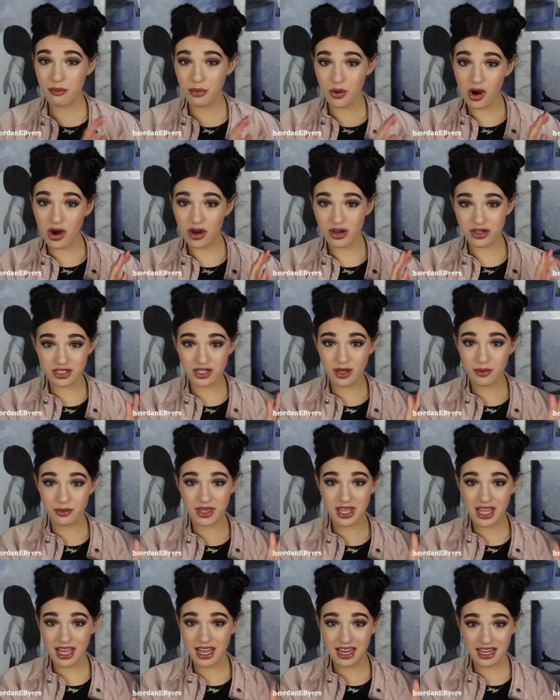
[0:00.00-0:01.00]
a bar or
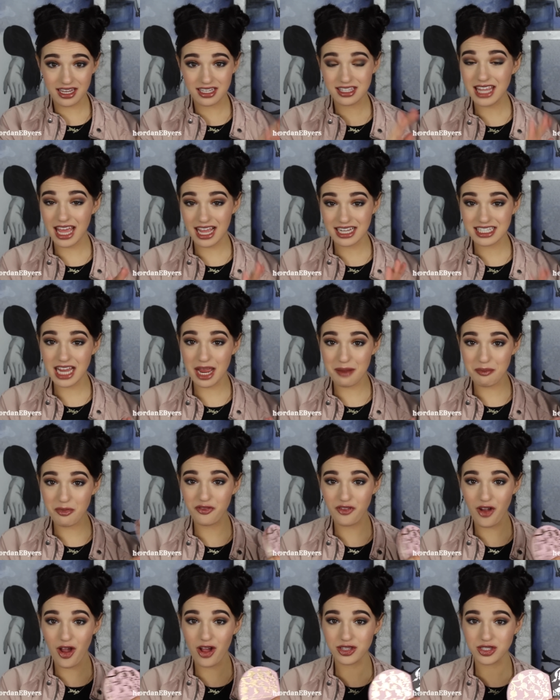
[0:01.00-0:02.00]
something, that type
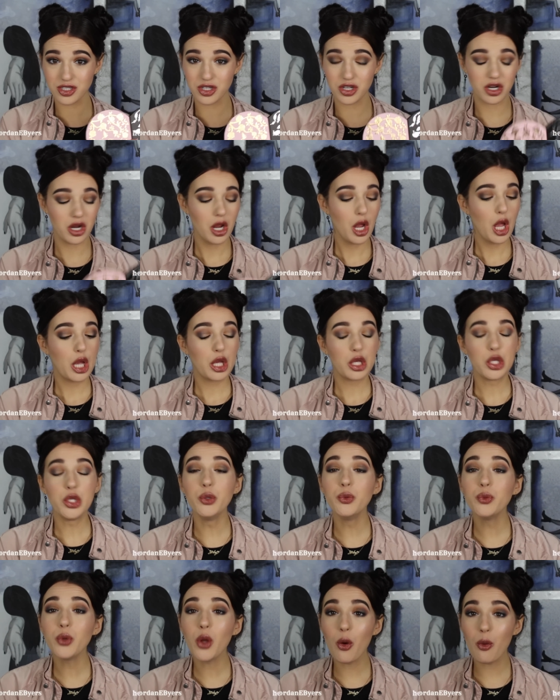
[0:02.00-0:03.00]
of concert,
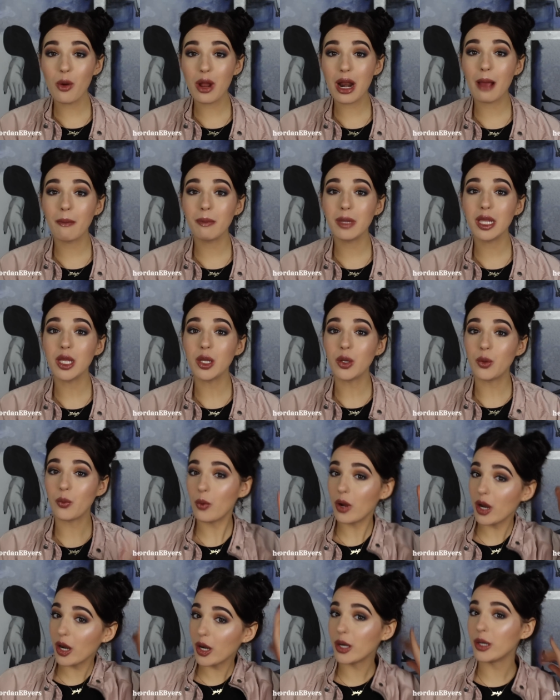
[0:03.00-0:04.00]
you know what I mean,
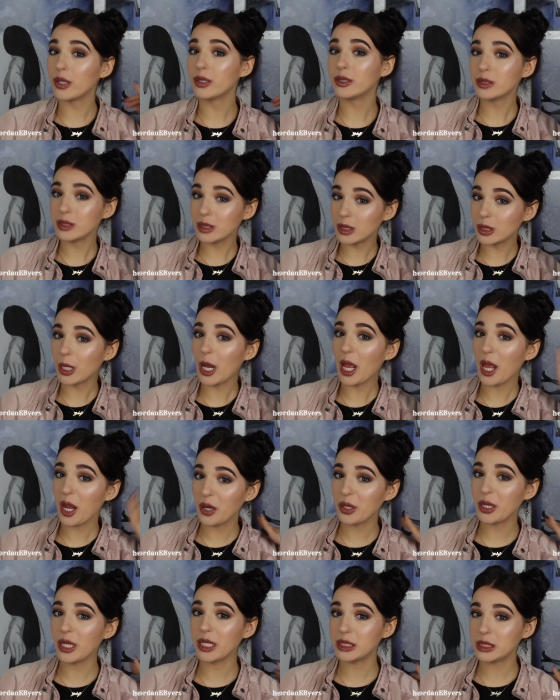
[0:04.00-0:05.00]
where your
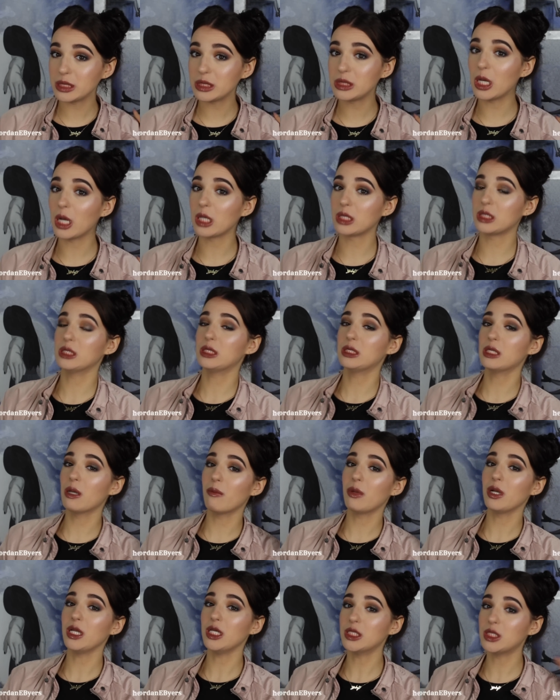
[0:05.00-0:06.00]
hair gets stuck to
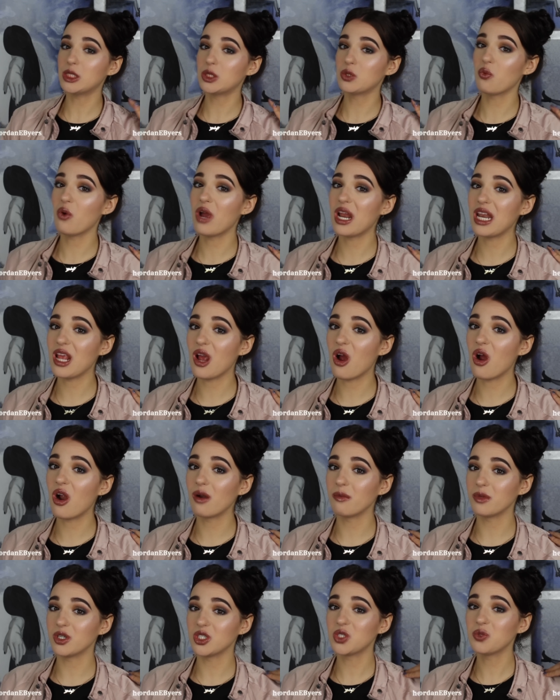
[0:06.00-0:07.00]
somebody's sweaty
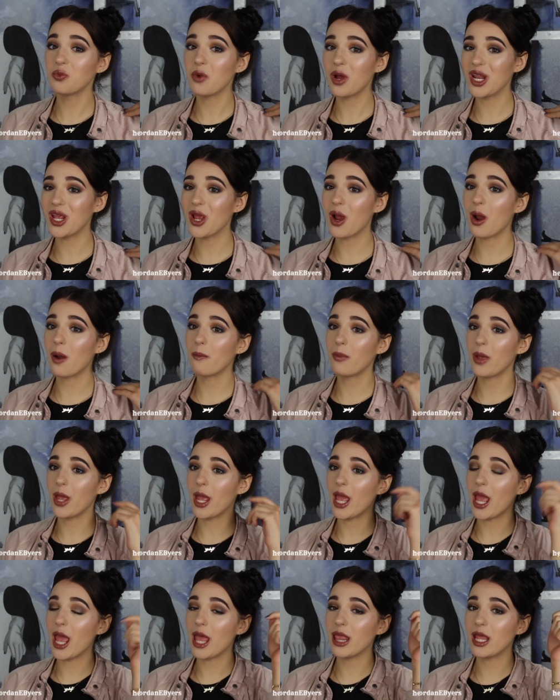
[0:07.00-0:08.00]
arm or sweaty
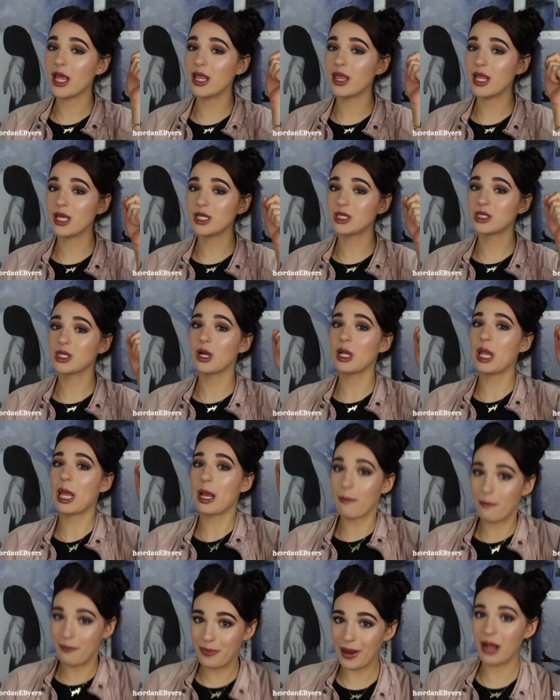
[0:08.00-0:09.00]
armpit, and then they start
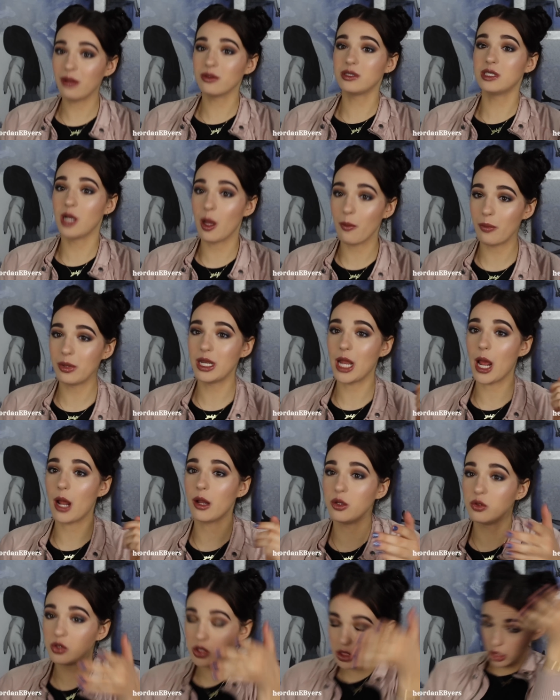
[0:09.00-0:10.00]
like bouncing up and
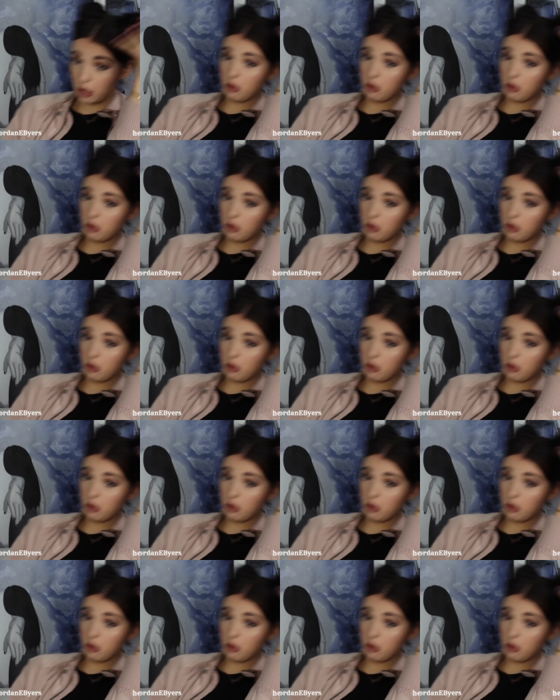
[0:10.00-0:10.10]
down. You just